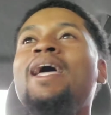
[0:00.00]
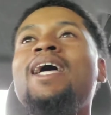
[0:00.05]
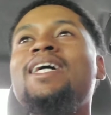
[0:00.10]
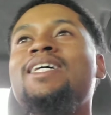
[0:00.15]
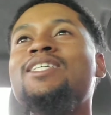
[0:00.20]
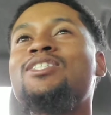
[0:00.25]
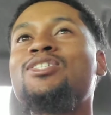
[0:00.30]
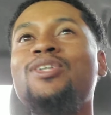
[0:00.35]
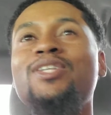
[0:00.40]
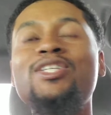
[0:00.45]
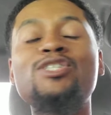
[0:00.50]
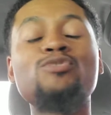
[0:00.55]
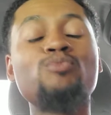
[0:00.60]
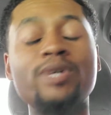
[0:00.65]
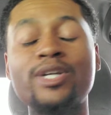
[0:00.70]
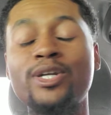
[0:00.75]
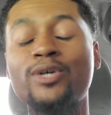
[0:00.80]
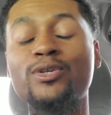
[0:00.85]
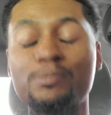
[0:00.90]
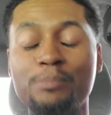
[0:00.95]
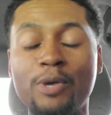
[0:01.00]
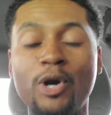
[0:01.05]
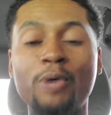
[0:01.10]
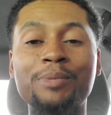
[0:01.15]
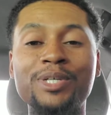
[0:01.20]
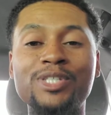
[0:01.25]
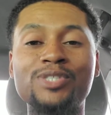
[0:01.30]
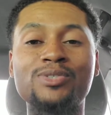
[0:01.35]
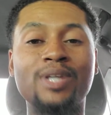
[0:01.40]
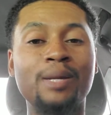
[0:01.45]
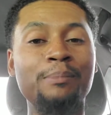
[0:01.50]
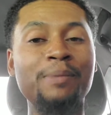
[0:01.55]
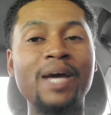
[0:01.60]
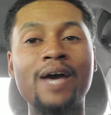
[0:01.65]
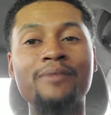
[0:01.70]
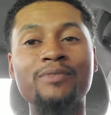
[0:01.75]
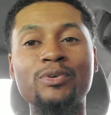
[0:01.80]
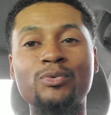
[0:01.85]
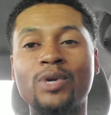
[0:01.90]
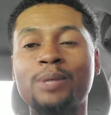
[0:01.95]
So this is one of those moments that I'm
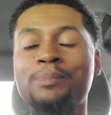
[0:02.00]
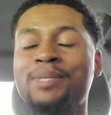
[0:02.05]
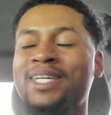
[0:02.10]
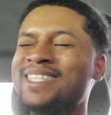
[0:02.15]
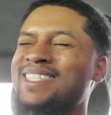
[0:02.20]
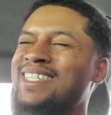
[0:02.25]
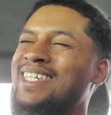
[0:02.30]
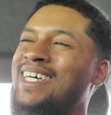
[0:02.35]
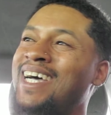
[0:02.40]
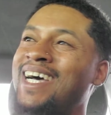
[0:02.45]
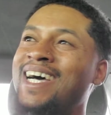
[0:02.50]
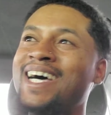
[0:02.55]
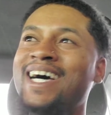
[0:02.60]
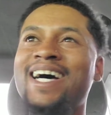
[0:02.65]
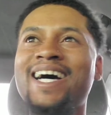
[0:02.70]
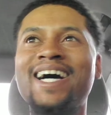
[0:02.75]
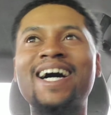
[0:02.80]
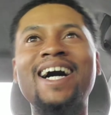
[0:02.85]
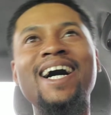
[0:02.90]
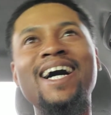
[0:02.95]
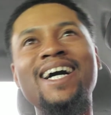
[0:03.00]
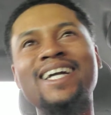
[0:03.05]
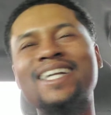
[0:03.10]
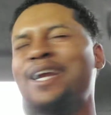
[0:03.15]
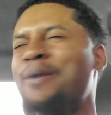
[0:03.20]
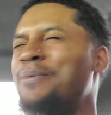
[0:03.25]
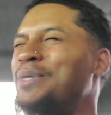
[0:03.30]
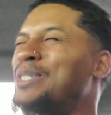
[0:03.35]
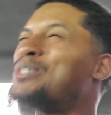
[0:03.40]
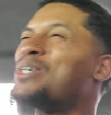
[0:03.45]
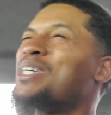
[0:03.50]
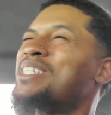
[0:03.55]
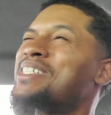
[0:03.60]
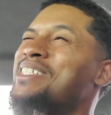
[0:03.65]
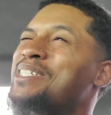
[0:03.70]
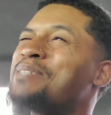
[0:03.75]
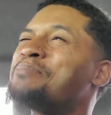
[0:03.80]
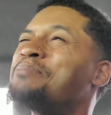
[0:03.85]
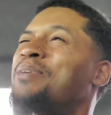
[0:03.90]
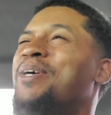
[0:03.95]
having where I'm like, I can't really trust
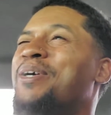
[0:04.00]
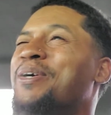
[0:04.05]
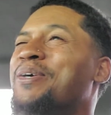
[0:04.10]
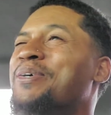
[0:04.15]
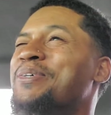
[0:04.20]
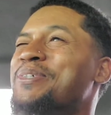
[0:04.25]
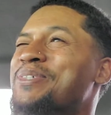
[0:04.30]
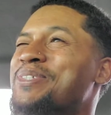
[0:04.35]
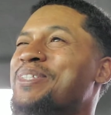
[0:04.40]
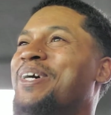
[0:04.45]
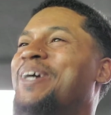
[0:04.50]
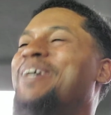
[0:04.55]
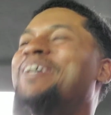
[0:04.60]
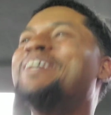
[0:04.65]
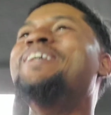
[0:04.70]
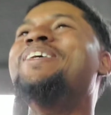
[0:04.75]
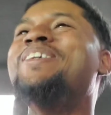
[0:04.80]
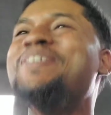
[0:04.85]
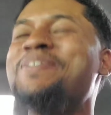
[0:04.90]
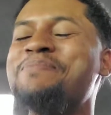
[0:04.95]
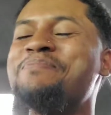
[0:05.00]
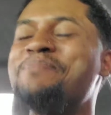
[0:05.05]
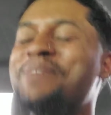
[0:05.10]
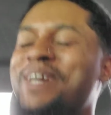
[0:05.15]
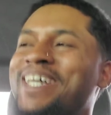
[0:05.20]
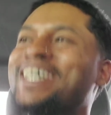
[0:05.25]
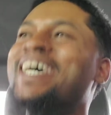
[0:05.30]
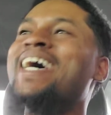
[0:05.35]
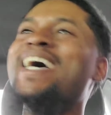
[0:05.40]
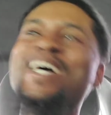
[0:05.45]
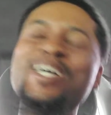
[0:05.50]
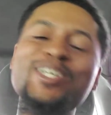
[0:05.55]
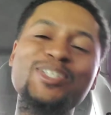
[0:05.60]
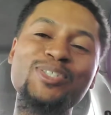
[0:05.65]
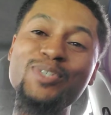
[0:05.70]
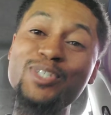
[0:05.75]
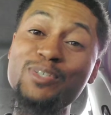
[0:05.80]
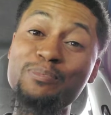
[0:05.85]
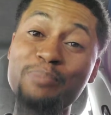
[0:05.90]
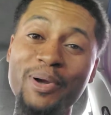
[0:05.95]
these polls. As
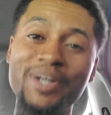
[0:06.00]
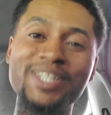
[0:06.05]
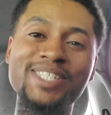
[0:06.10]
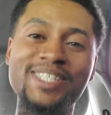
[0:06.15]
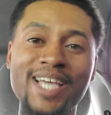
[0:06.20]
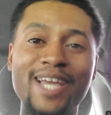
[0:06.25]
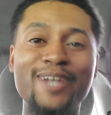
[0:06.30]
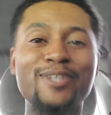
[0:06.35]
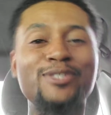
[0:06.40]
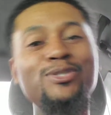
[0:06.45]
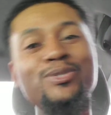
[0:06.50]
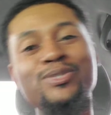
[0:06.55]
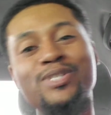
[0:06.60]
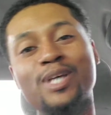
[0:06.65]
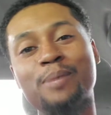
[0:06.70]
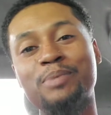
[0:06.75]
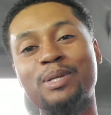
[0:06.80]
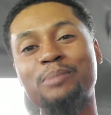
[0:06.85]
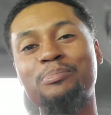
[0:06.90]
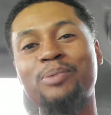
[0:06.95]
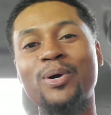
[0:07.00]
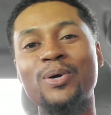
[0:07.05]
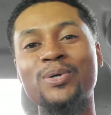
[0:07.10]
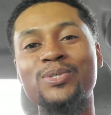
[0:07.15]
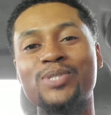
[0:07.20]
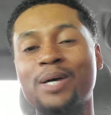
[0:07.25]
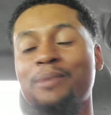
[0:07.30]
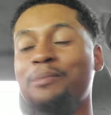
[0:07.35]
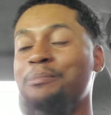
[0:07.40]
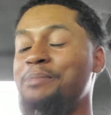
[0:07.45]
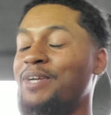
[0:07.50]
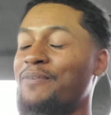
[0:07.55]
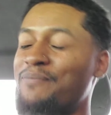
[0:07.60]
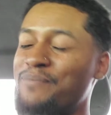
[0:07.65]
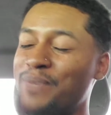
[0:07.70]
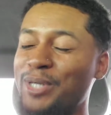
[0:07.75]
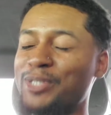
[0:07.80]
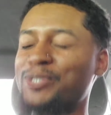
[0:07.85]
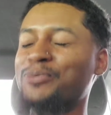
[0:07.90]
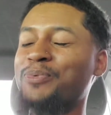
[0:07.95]
soon as Bernie Sanders shoots up in the polls, I'm going to be the
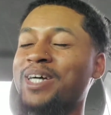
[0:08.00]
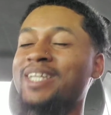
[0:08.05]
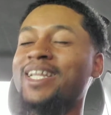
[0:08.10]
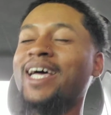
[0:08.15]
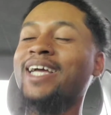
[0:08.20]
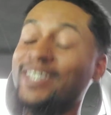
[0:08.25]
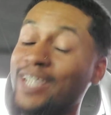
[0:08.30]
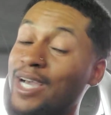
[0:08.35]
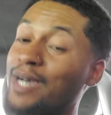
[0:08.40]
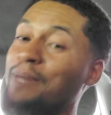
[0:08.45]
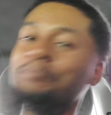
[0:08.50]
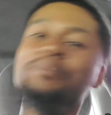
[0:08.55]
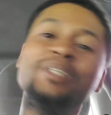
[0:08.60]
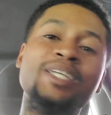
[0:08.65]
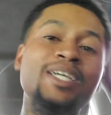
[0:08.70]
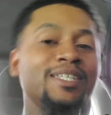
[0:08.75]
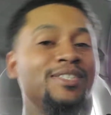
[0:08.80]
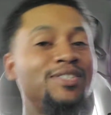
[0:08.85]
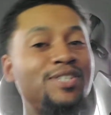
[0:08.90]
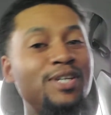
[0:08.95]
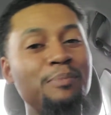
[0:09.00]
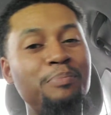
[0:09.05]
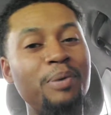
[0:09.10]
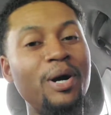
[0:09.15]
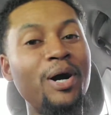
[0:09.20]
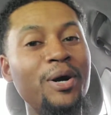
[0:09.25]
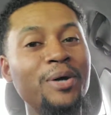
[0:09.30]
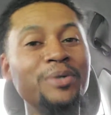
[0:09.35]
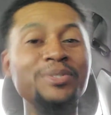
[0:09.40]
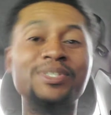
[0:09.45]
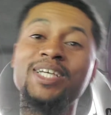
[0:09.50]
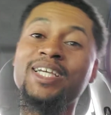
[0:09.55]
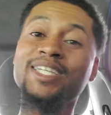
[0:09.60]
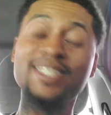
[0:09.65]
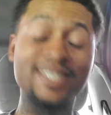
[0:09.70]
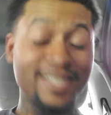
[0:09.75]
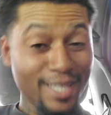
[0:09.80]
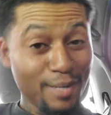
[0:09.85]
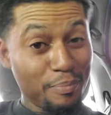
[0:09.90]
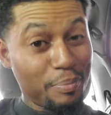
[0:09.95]
first one like, yep. See the polls? You
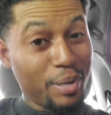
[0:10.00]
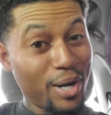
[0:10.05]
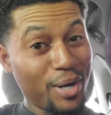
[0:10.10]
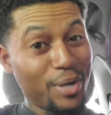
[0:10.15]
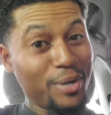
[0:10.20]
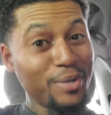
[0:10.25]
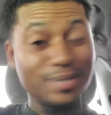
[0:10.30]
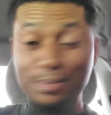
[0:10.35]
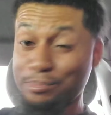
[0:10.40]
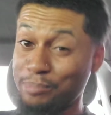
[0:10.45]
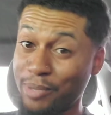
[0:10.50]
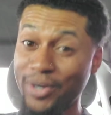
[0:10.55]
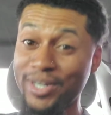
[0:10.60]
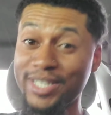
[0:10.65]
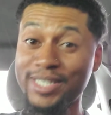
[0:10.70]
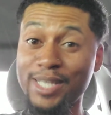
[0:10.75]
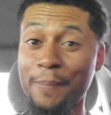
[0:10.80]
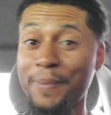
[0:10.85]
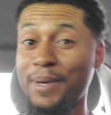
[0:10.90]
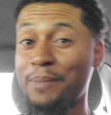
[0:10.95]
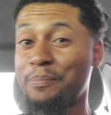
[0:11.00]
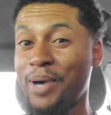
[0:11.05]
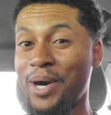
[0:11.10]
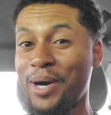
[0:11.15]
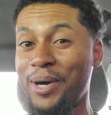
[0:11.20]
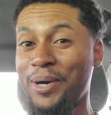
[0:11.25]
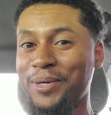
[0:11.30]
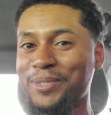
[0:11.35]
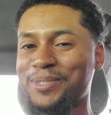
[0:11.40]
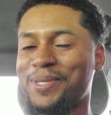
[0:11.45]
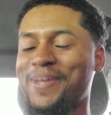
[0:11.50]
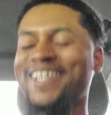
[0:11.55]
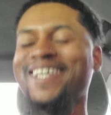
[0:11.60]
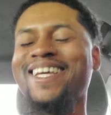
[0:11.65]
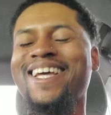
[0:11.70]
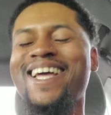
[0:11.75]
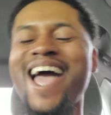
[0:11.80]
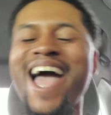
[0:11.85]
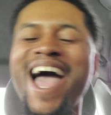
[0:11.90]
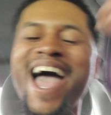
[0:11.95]
see the polls? Bernie's up in the polls.
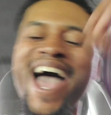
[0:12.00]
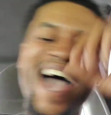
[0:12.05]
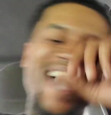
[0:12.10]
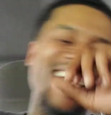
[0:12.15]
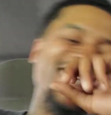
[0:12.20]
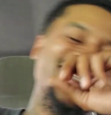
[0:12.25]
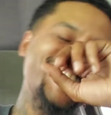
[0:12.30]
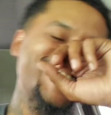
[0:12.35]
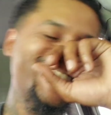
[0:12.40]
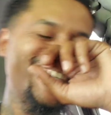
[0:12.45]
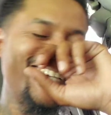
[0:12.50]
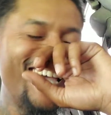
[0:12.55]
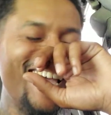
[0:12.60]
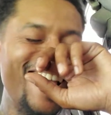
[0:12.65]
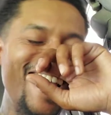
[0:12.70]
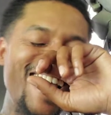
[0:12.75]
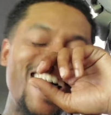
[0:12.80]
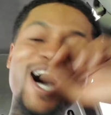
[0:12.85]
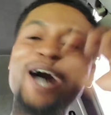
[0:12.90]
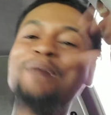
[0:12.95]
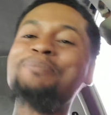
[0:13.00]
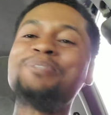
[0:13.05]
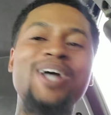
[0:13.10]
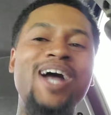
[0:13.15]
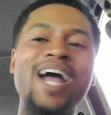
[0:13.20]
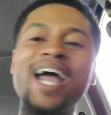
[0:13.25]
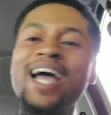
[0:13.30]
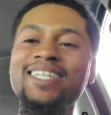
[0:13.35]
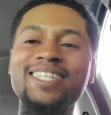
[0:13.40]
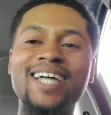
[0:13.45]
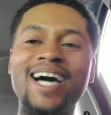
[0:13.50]
I'm sorry.